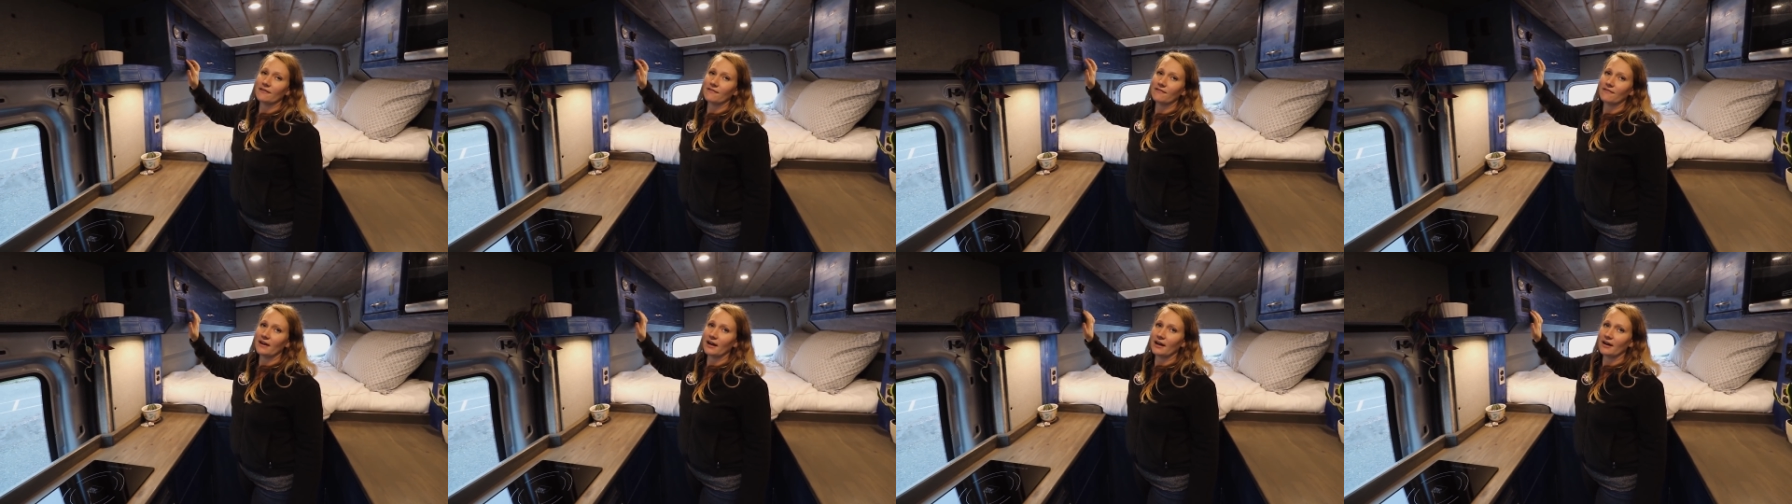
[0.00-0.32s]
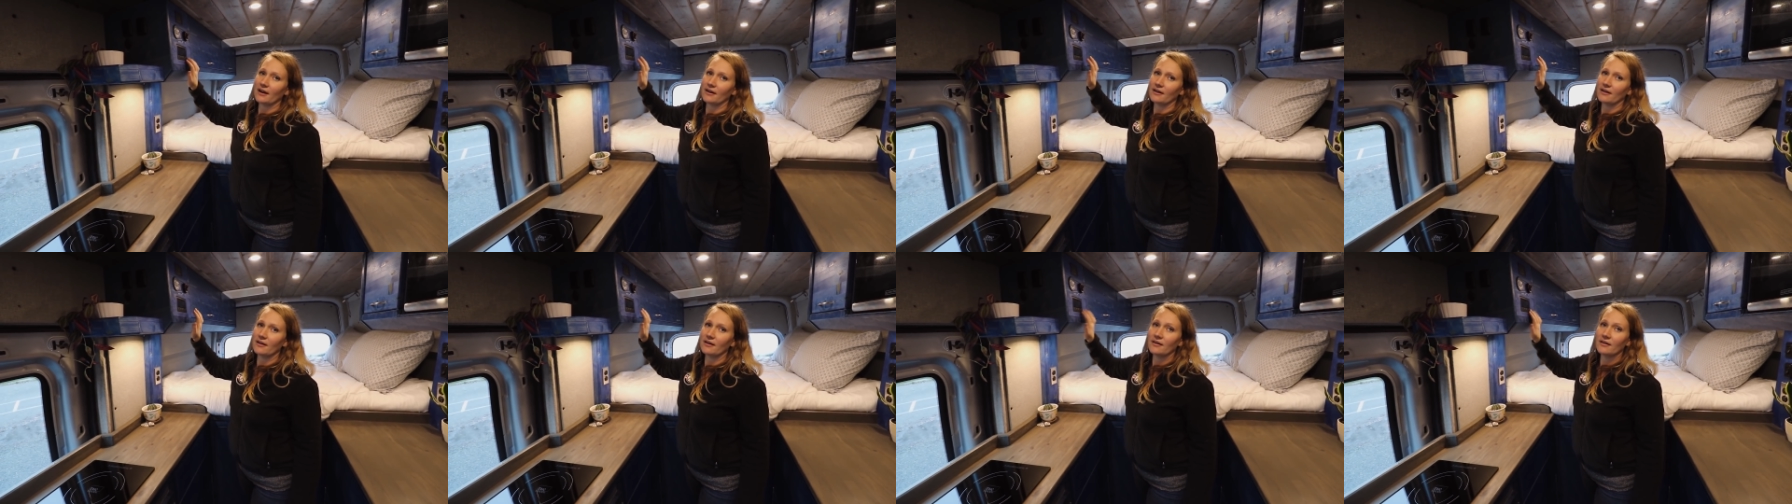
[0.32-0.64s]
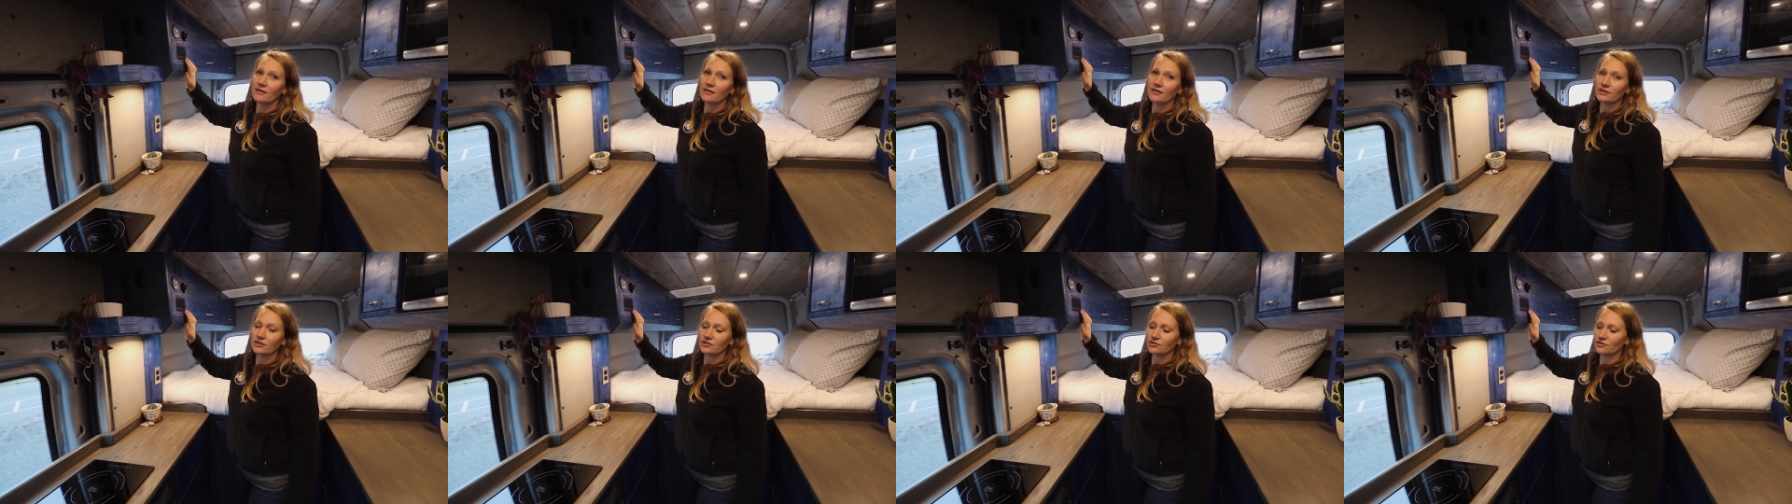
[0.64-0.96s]
fan
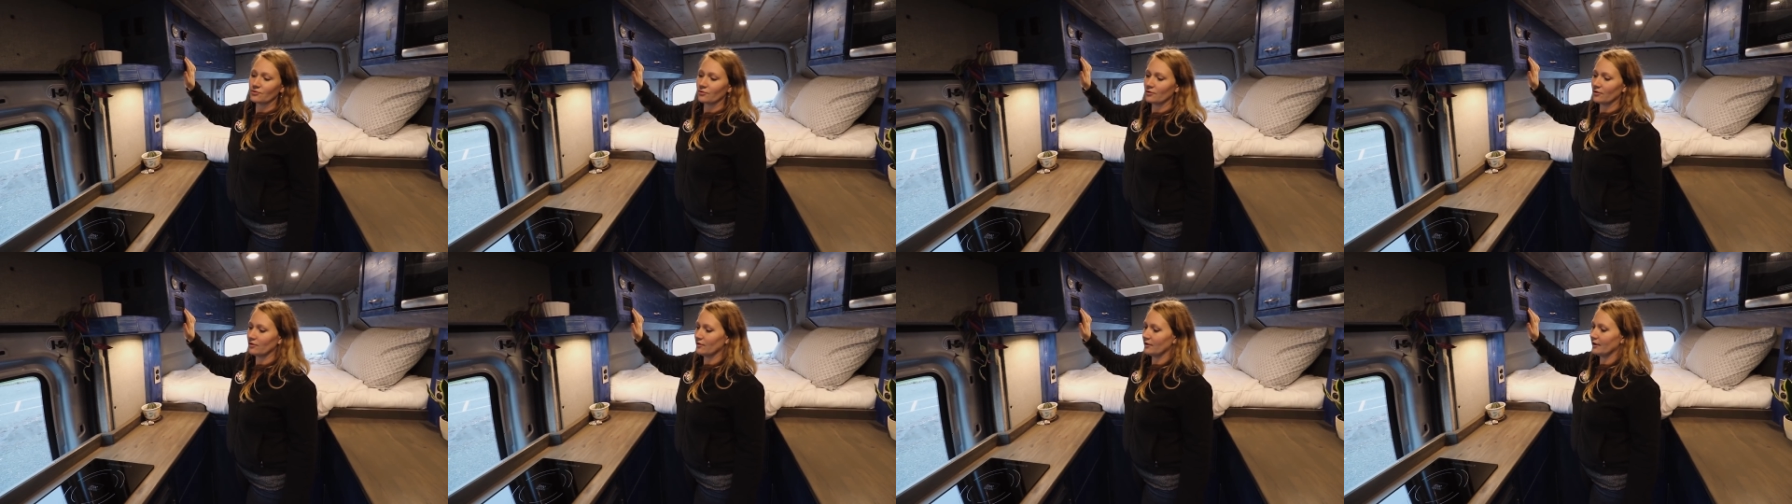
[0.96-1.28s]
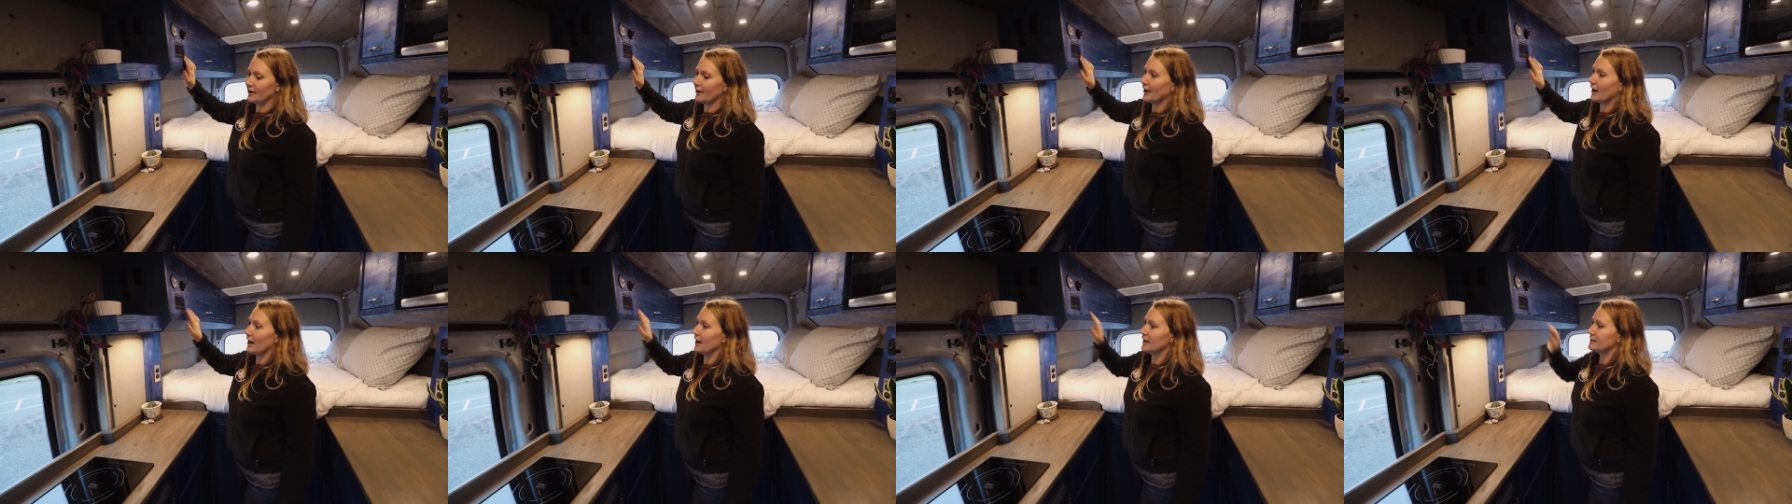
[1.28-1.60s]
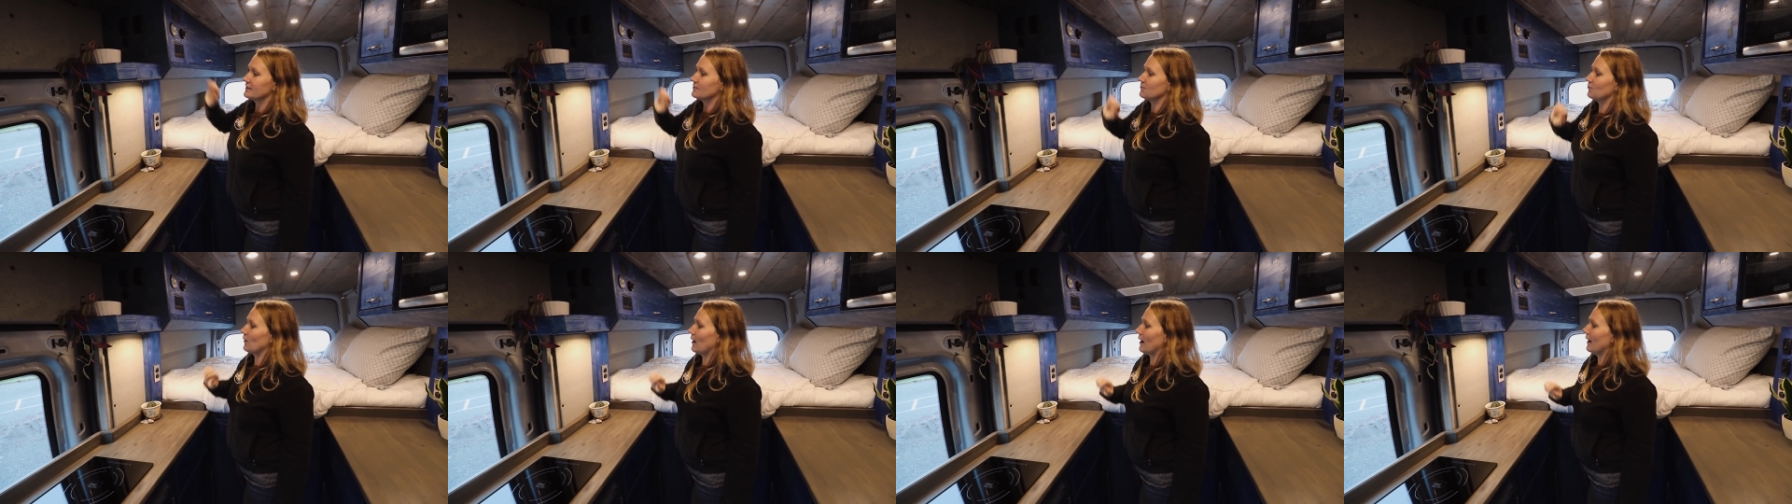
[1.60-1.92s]
controller
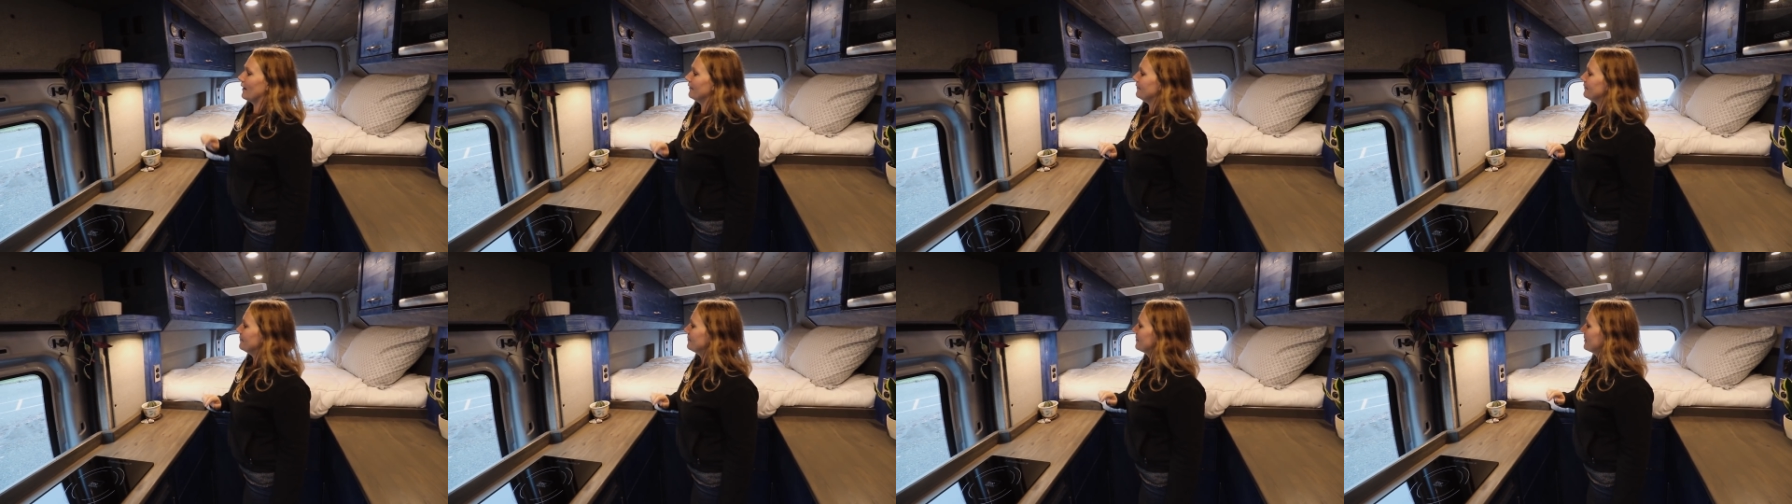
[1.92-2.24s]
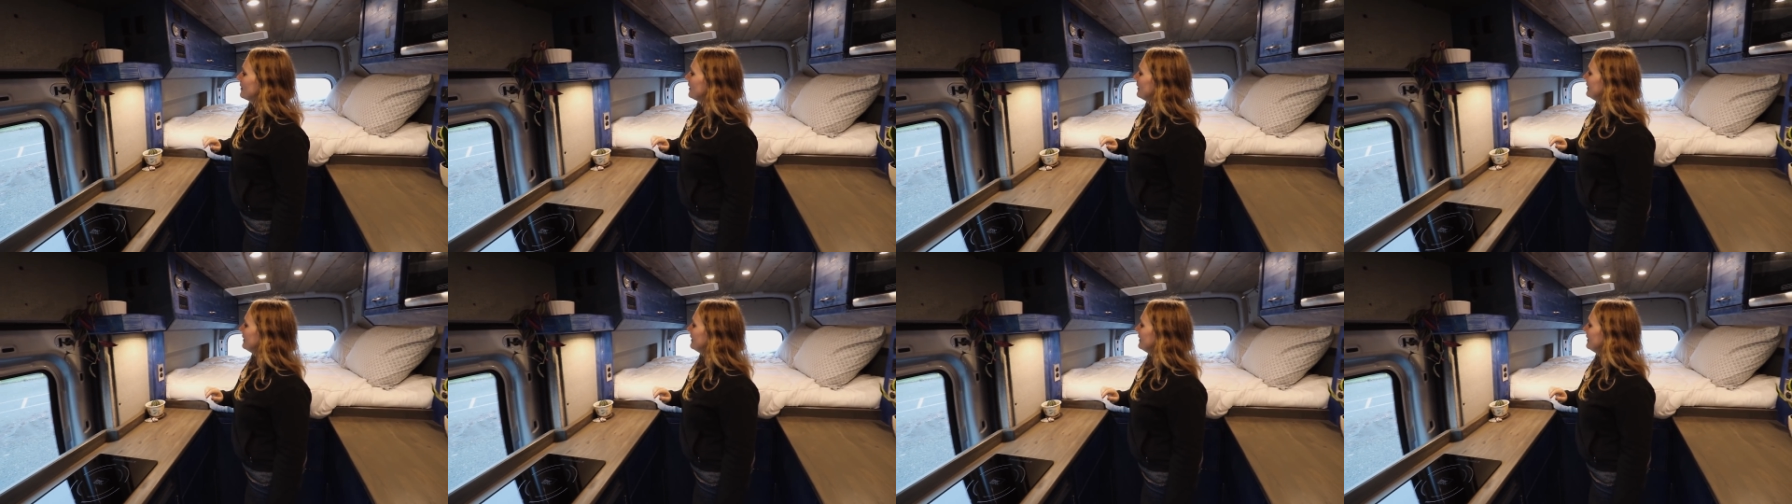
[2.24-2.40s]
as well.